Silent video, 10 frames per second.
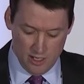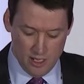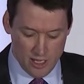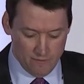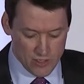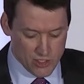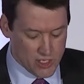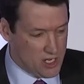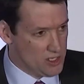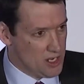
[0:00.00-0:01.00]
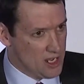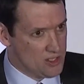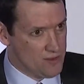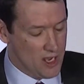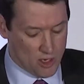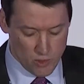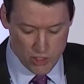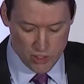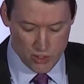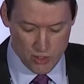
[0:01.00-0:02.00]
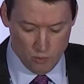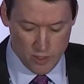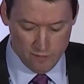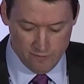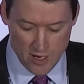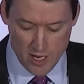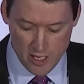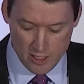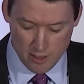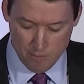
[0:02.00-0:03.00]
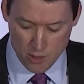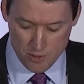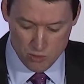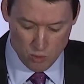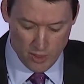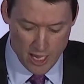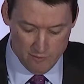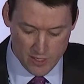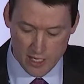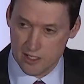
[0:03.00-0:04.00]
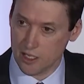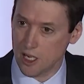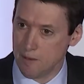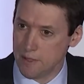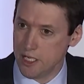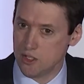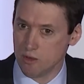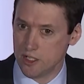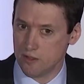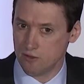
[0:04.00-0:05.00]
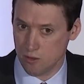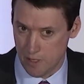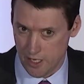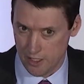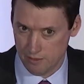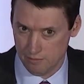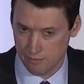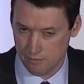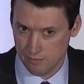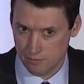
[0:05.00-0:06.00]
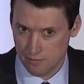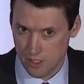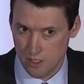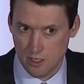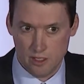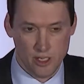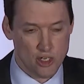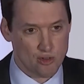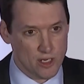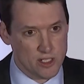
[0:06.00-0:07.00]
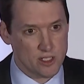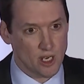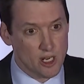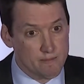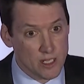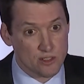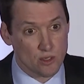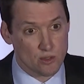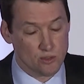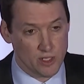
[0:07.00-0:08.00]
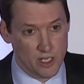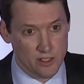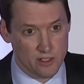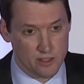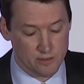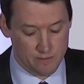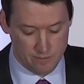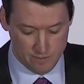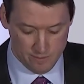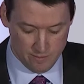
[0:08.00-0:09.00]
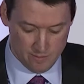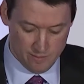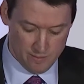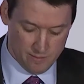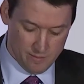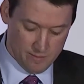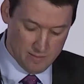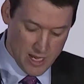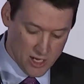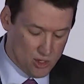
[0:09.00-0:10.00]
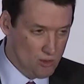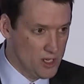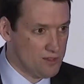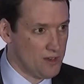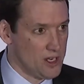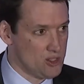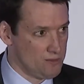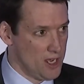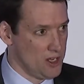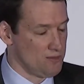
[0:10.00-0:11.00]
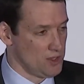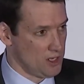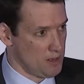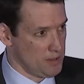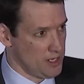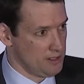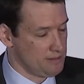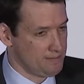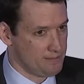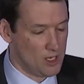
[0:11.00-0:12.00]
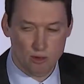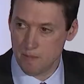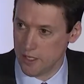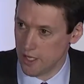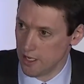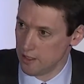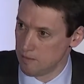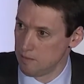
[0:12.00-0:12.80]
At FSG and SVI, we define a purpose worth having as a company's reason for being that addresses unmet social needs and creates financial value for the company. I'll repeat that.